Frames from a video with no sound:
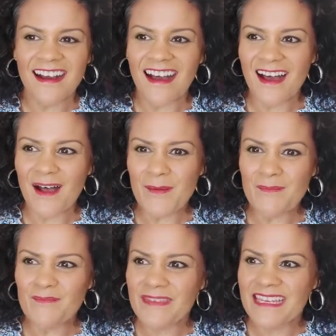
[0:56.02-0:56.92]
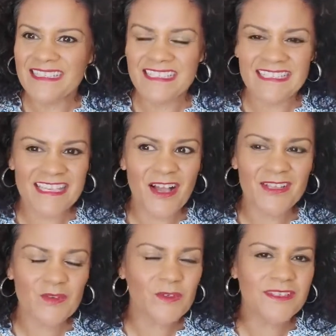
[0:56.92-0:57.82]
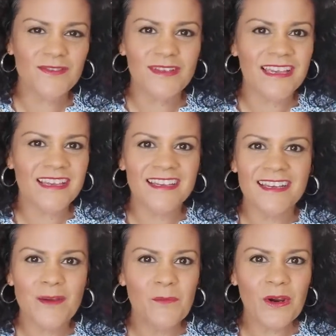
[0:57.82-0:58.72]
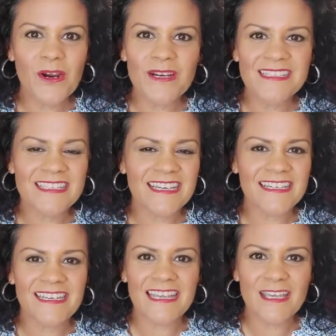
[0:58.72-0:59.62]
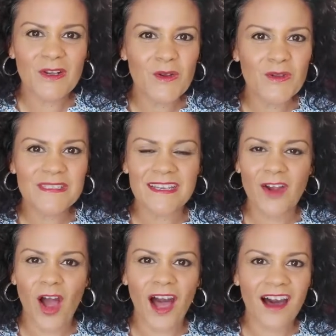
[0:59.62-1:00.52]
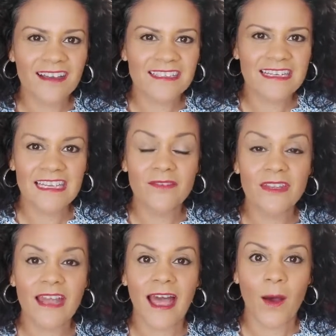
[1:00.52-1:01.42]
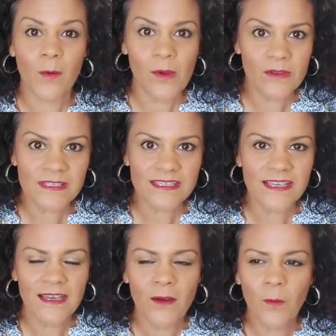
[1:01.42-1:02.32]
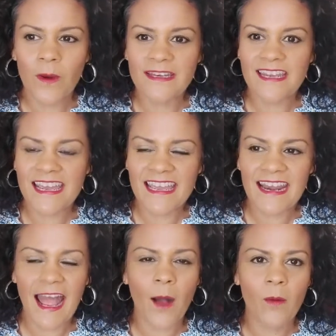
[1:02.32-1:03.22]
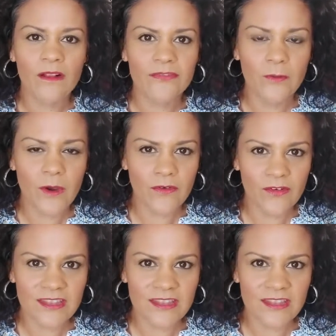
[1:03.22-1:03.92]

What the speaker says: to see all sorts of birds and eagles and hawks and even owls. One day an owl flew over